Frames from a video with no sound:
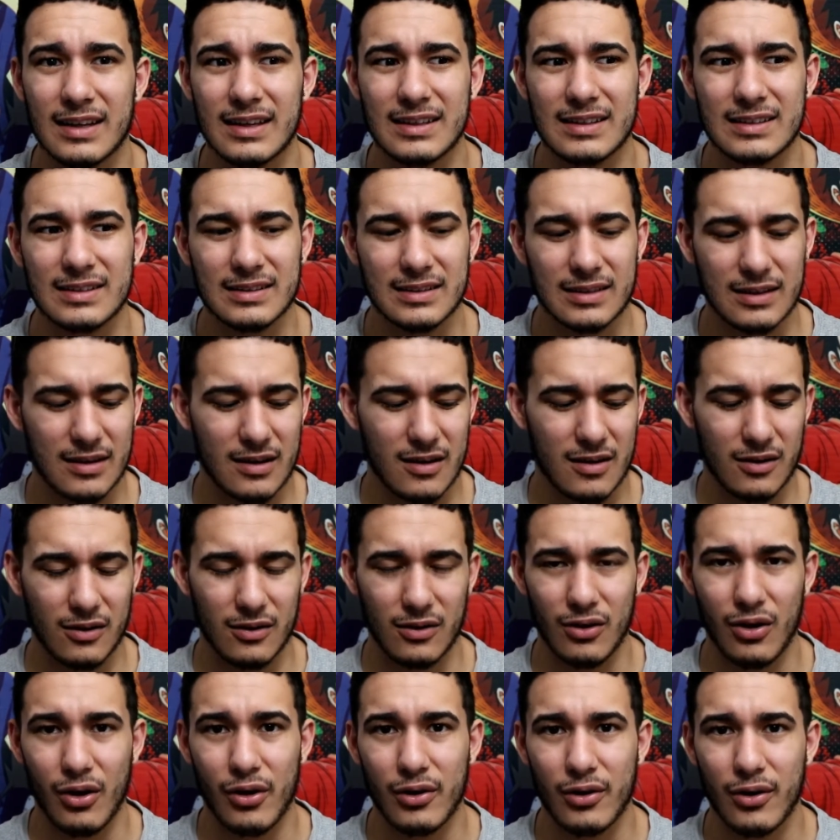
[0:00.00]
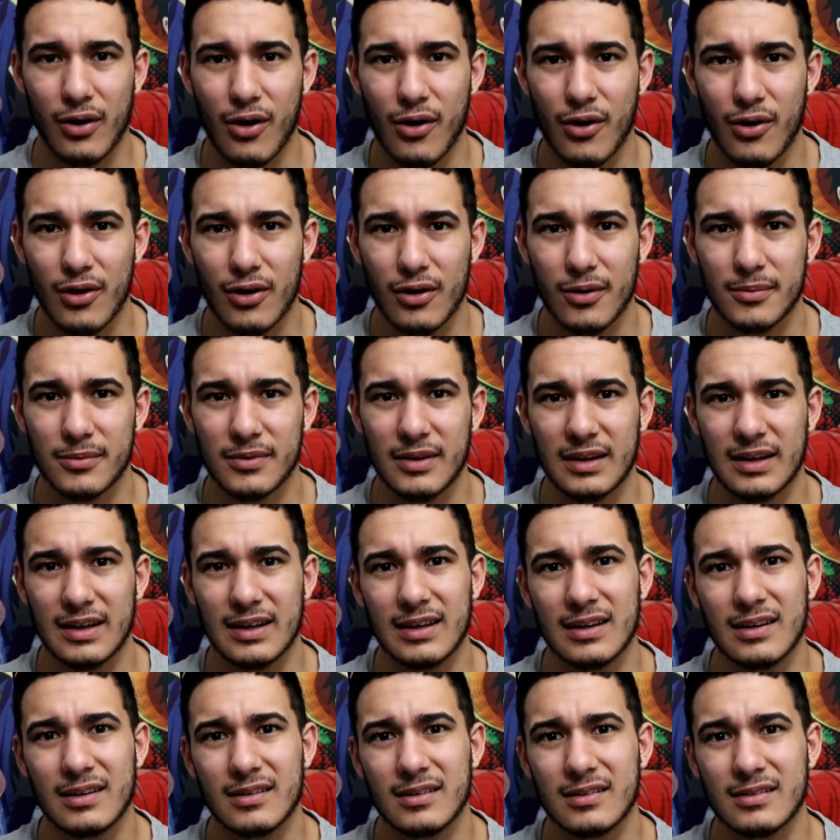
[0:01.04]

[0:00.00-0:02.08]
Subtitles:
like long arms, and it kind of